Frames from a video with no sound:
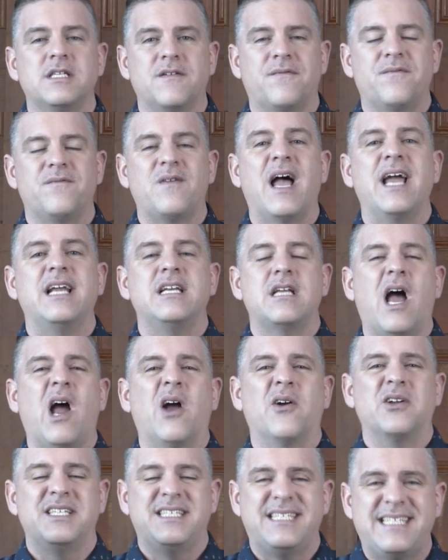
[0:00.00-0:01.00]
to find
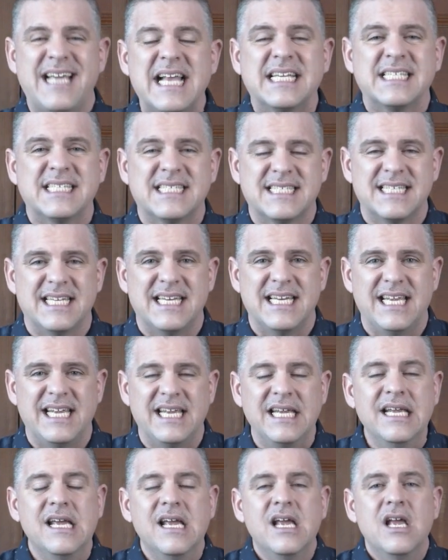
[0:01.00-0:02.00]
our
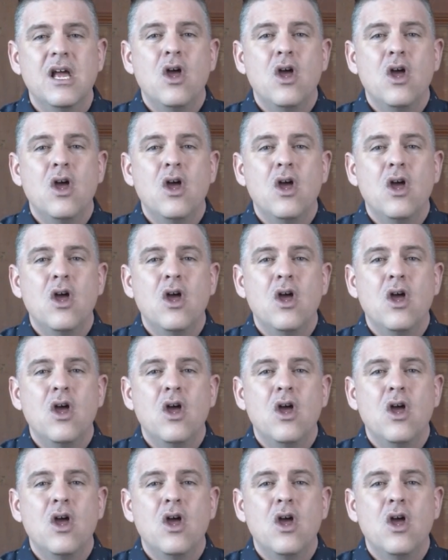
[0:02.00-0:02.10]
destiny,